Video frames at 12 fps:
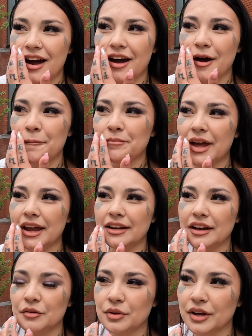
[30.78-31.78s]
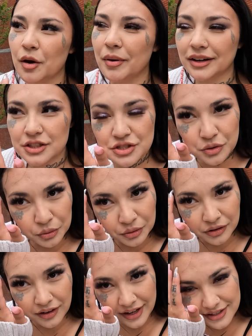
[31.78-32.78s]
I didn't really go back to
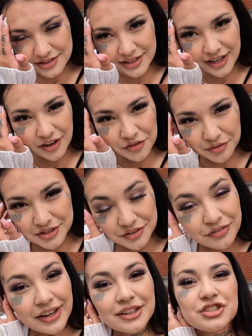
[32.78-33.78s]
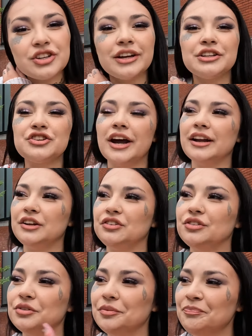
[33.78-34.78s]
school. I stayed on the reservation, tried to
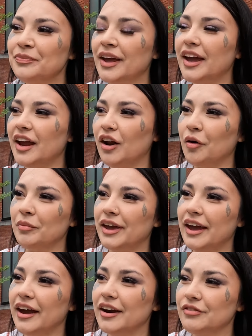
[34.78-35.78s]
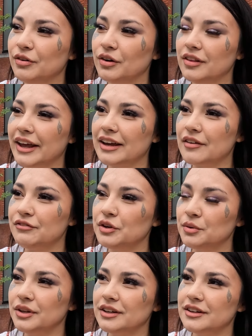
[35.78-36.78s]
do in-home care for like a
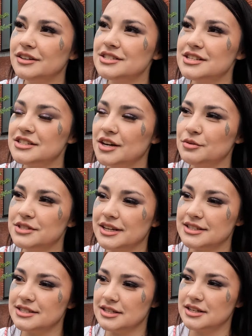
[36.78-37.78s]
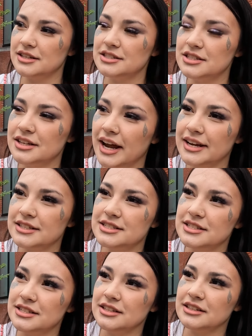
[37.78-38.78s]
few years since I was 18 to
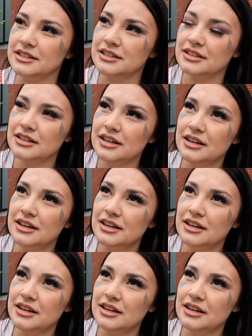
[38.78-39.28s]
19.